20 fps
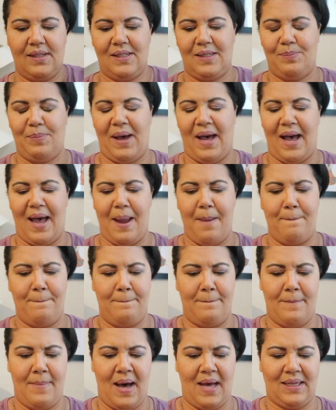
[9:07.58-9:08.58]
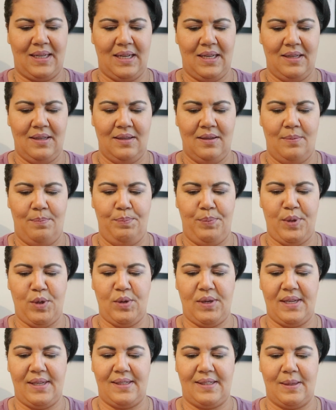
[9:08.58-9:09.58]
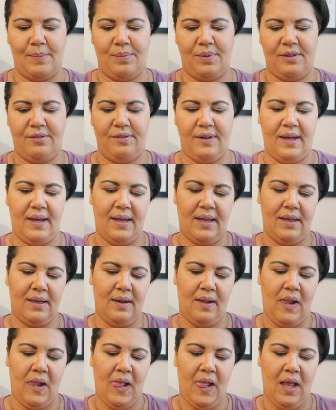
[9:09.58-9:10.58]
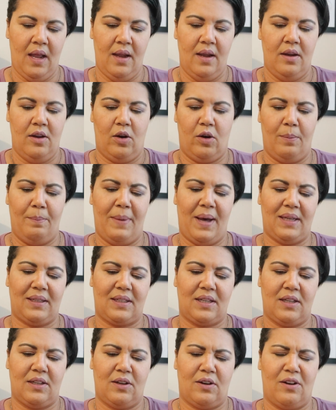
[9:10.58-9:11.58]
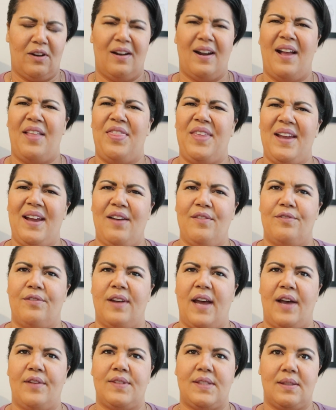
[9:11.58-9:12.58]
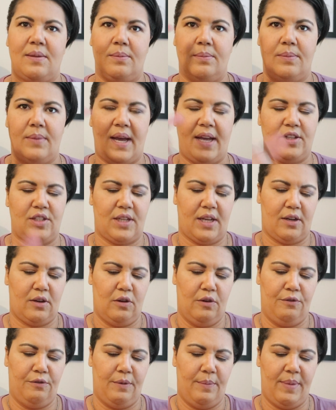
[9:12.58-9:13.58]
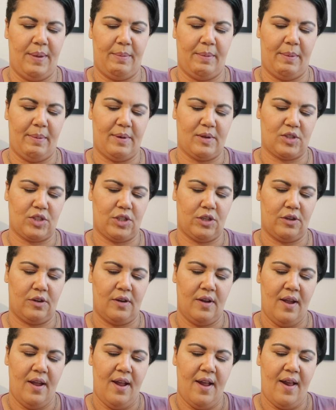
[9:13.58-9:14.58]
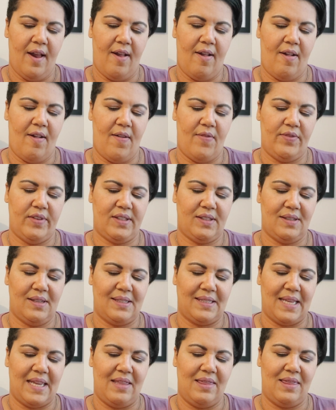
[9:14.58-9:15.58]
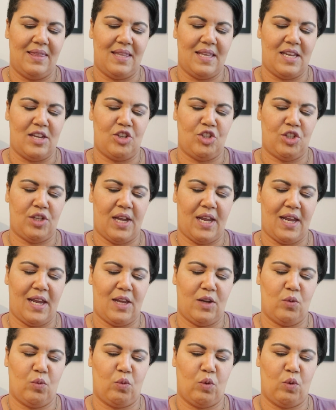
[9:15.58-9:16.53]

is by Manna Beauty Simplified or Manna Kadar. I think I have some eyeshadow from them, I'm not sure. And this is in the shade